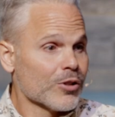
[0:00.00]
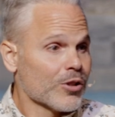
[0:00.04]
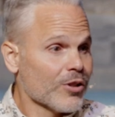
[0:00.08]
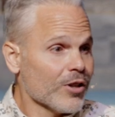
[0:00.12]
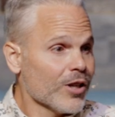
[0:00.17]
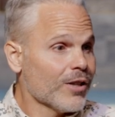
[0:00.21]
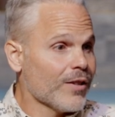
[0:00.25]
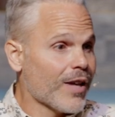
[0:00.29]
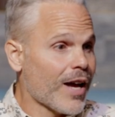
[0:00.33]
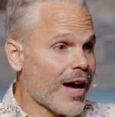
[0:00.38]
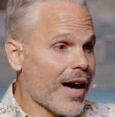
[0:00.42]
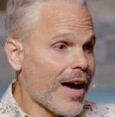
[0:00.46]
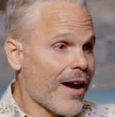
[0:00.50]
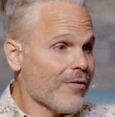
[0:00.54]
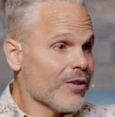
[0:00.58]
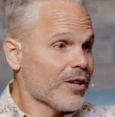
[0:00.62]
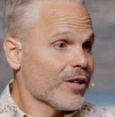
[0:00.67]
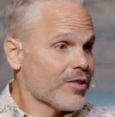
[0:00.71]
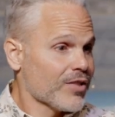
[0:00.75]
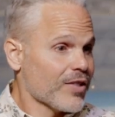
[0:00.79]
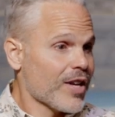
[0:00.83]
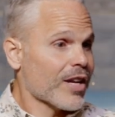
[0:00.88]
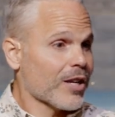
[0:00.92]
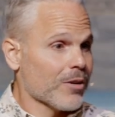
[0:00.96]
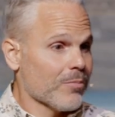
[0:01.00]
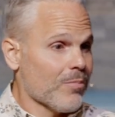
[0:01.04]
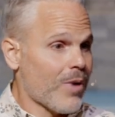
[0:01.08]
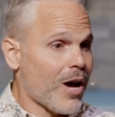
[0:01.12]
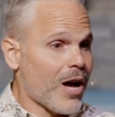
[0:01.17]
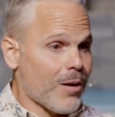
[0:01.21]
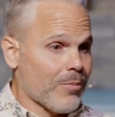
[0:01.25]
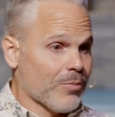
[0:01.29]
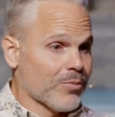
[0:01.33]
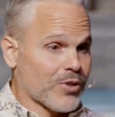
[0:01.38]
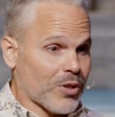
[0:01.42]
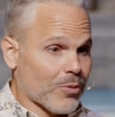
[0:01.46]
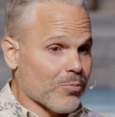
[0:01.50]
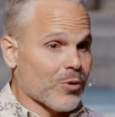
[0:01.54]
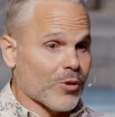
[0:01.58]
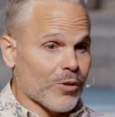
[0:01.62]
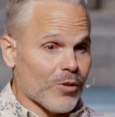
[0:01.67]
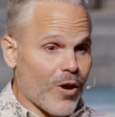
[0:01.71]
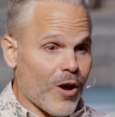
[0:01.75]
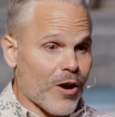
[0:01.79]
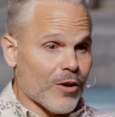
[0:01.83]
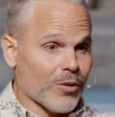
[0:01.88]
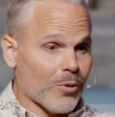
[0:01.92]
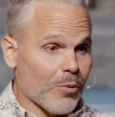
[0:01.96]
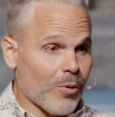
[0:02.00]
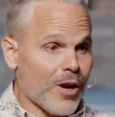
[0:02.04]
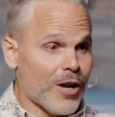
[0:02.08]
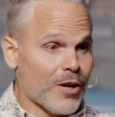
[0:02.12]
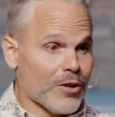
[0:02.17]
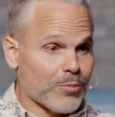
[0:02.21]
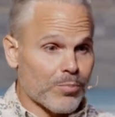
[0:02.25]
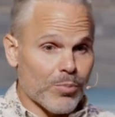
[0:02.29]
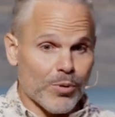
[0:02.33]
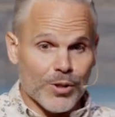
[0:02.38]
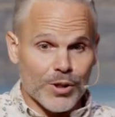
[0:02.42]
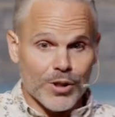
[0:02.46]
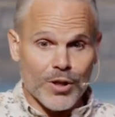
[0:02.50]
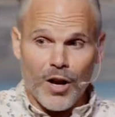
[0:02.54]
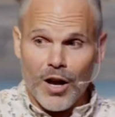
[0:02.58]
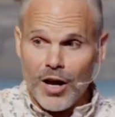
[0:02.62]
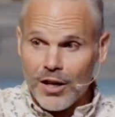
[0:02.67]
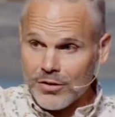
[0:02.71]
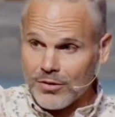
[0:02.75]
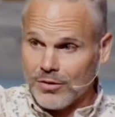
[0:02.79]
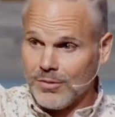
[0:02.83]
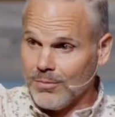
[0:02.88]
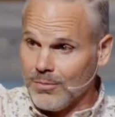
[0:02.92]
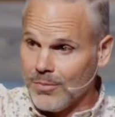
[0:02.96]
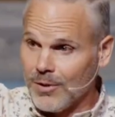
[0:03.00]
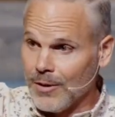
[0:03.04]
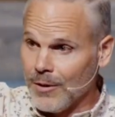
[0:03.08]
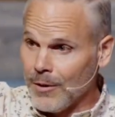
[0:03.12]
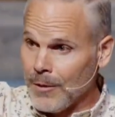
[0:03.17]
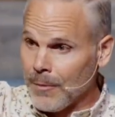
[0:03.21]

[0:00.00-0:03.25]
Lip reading: agree that having a second mom somewhere along the way is pretty awesome?